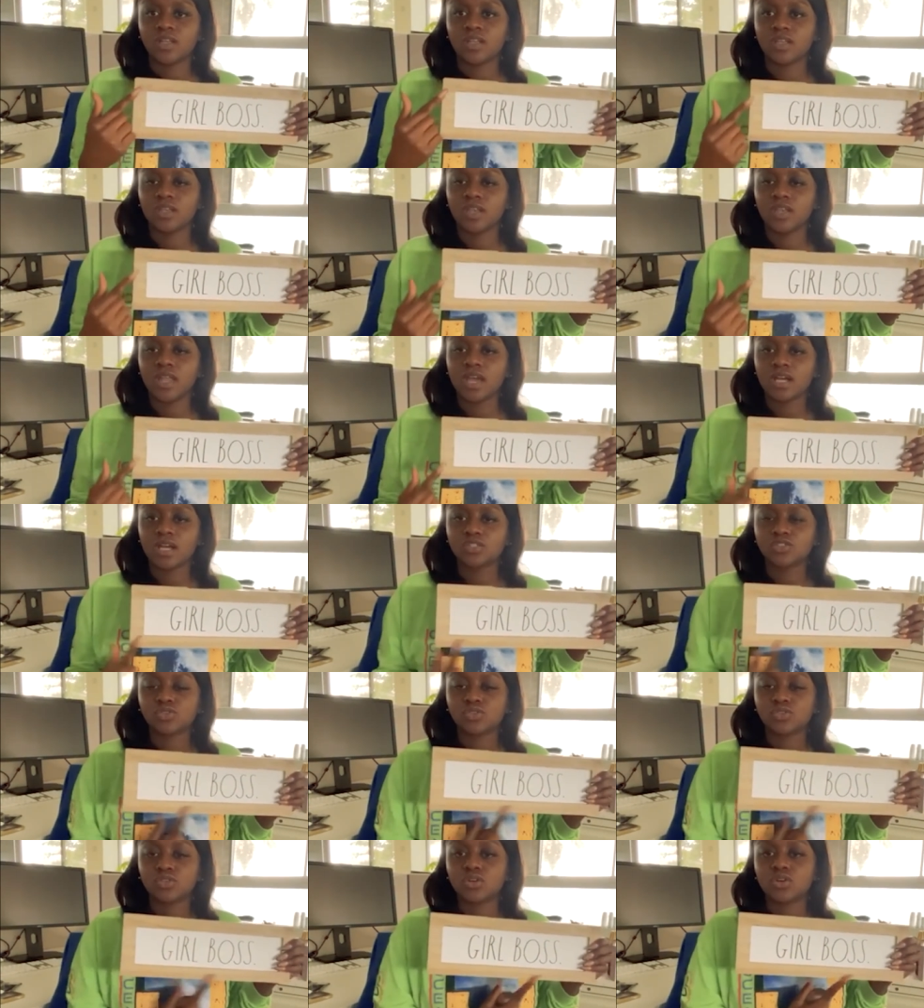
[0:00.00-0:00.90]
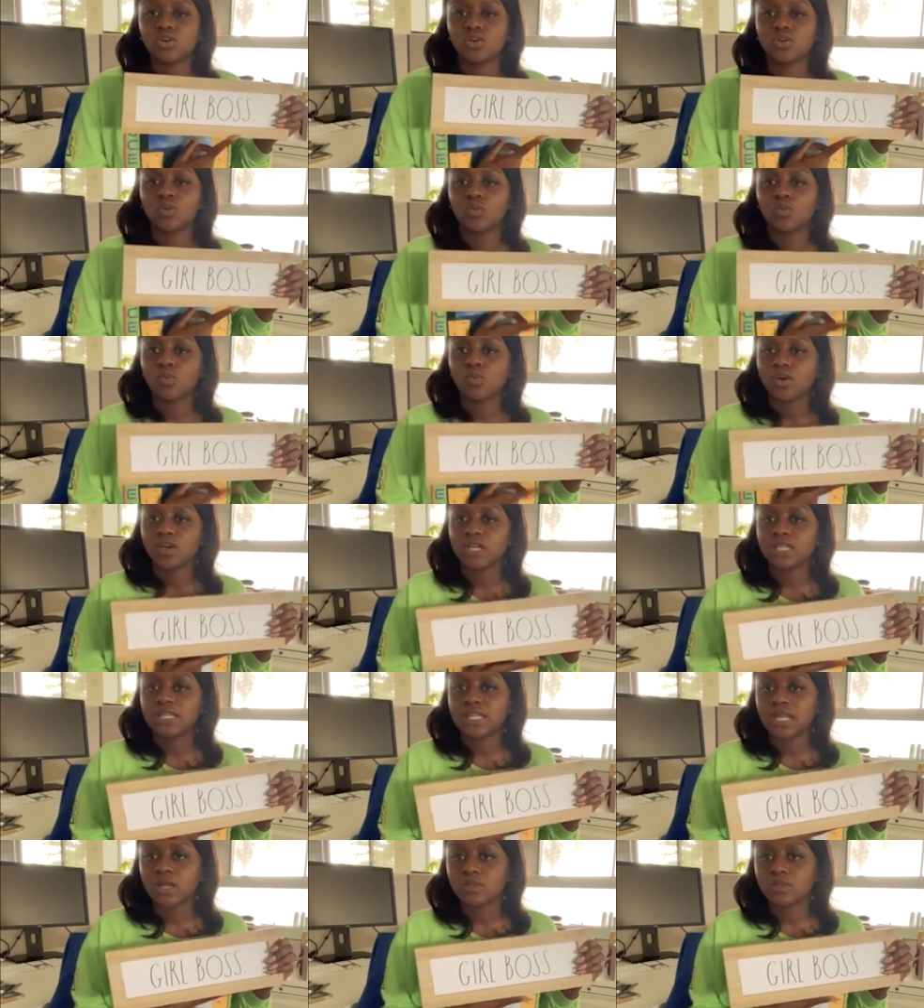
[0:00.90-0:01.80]
natural wood
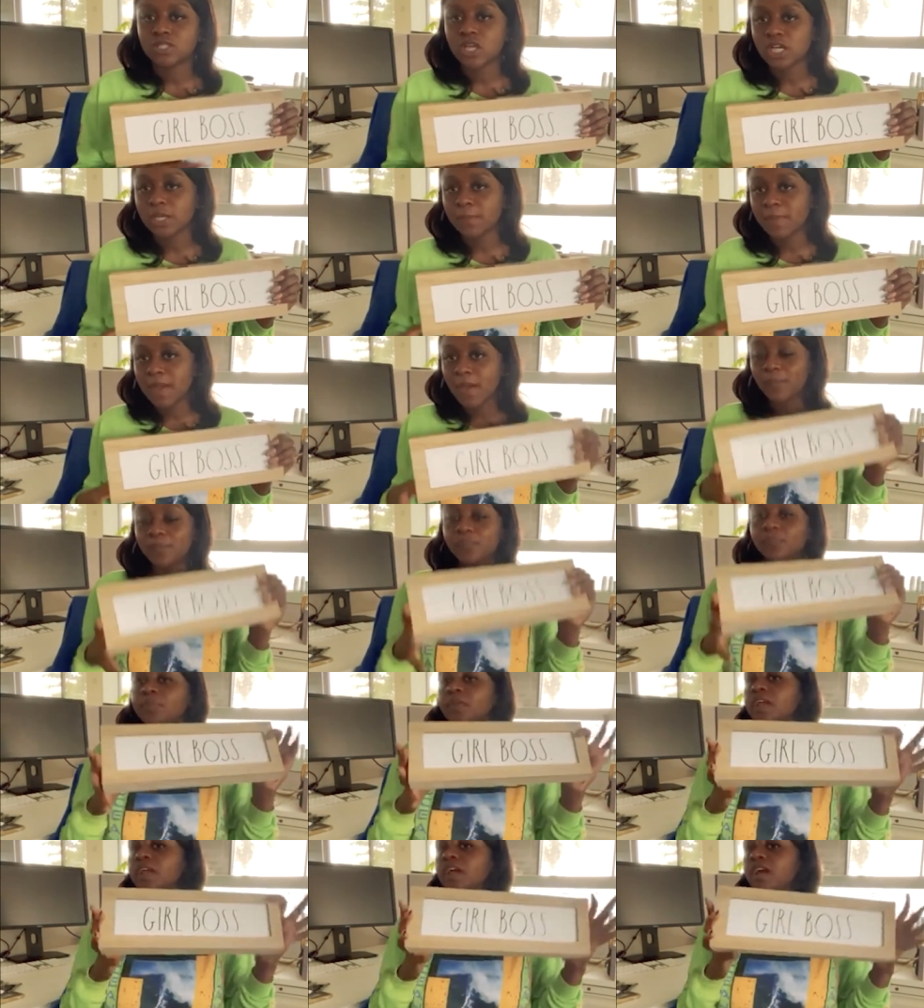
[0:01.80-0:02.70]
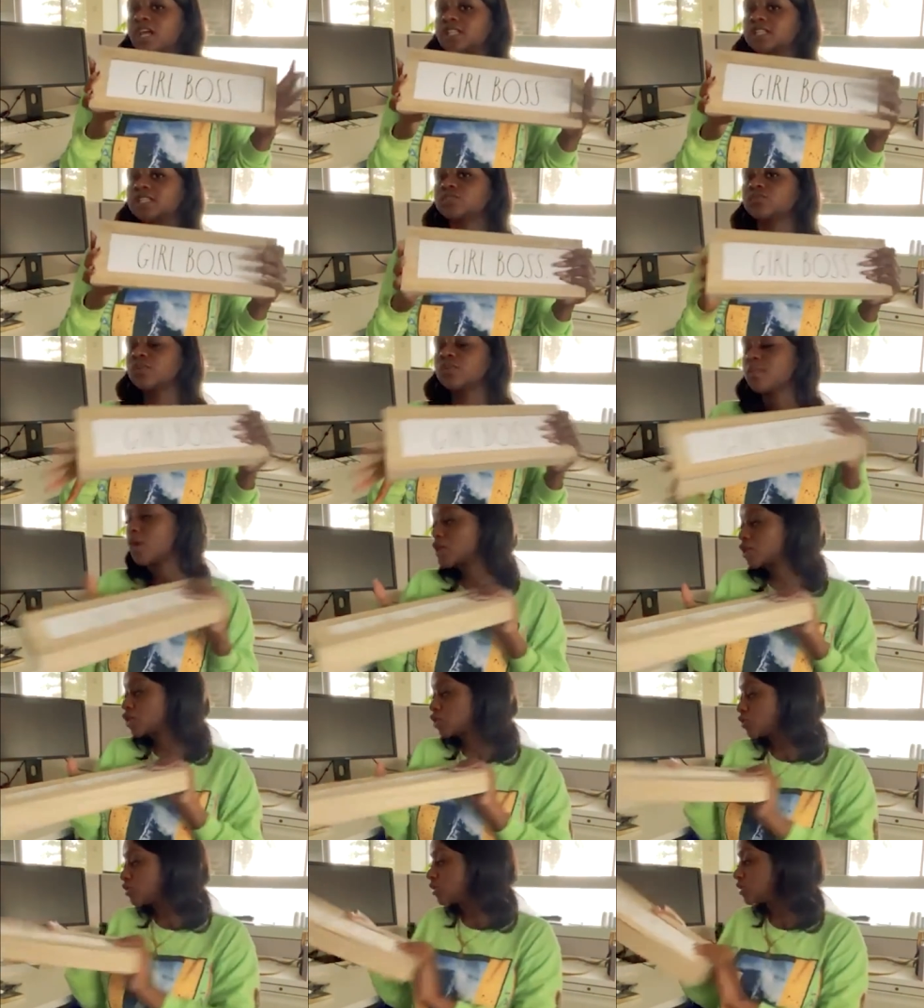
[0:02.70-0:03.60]
that I was talking about. Got this from
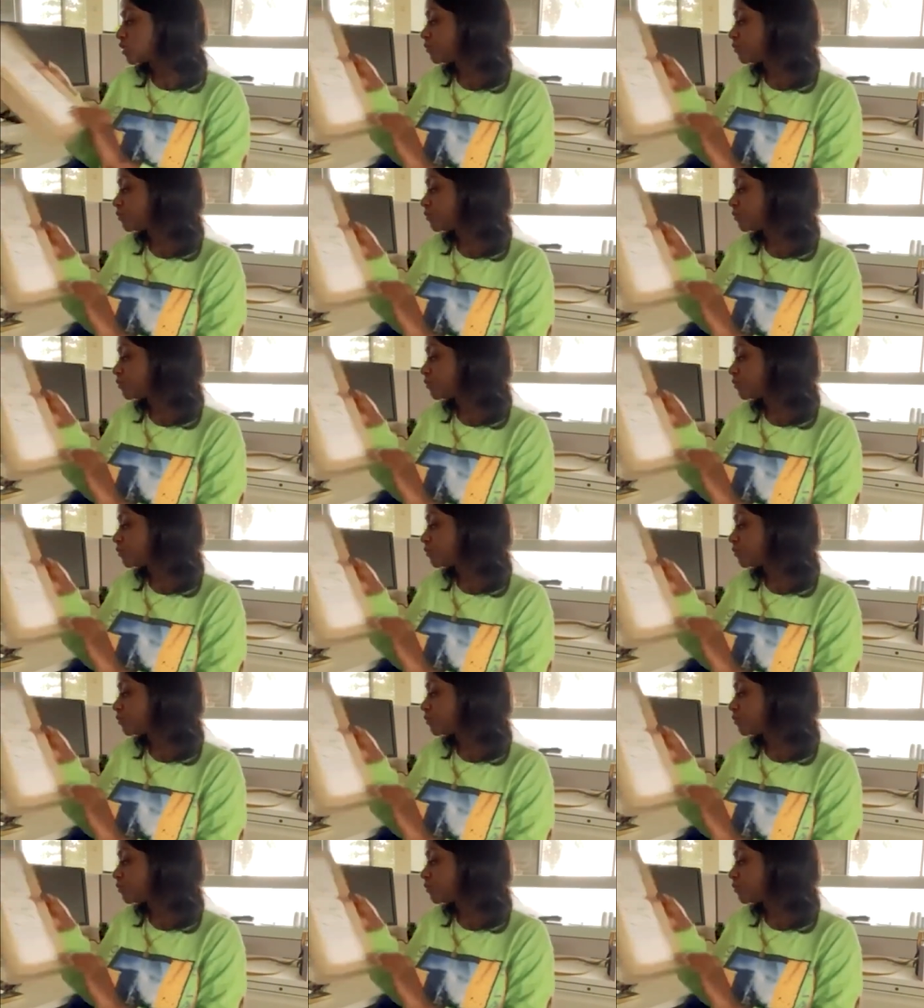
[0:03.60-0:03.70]
Marshall.